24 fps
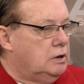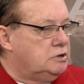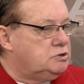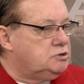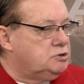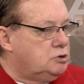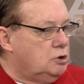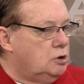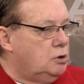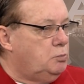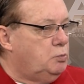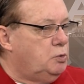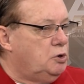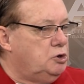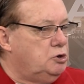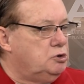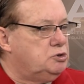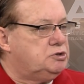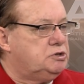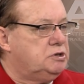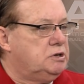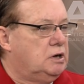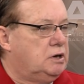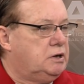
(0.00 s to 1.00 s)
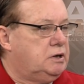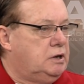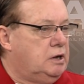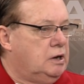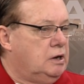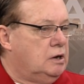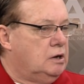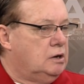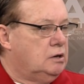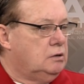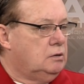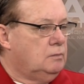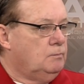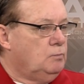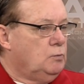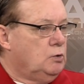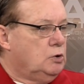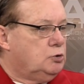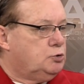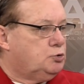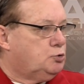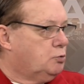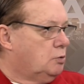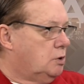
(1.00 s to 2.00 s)
good when you see a kid
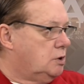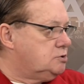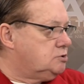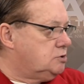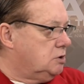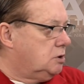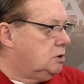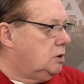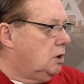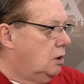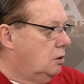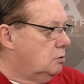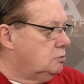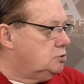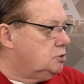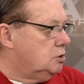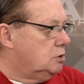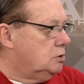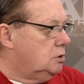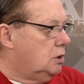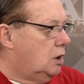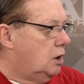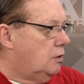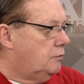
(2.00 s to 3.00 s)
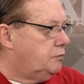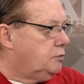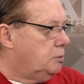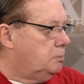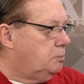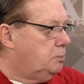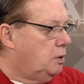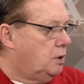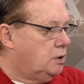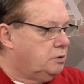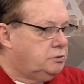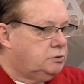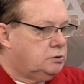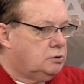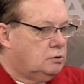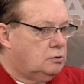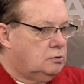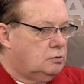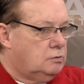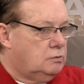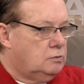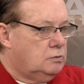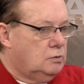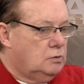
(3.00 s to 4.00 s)
trust a coach enough to put
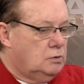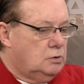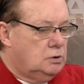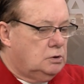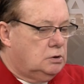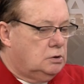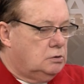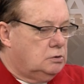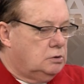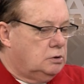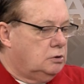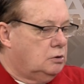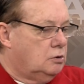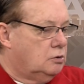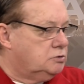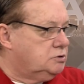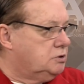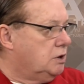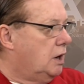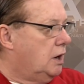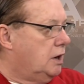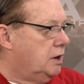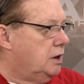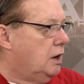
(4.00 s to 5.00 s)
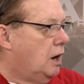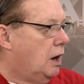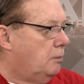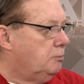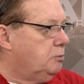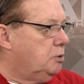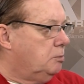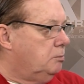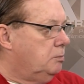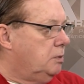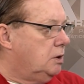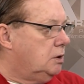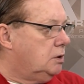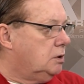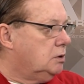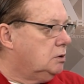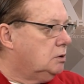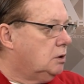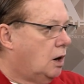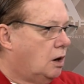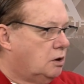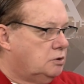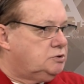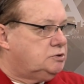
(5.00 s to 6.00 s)
their, you know, say, hey, I'm
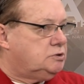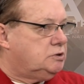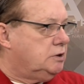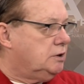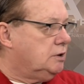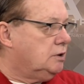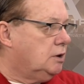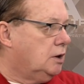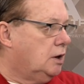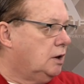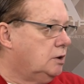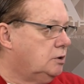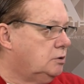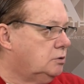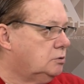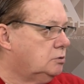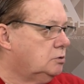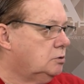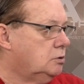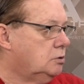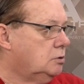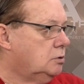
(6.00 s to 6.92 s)
committing. I'll see it later.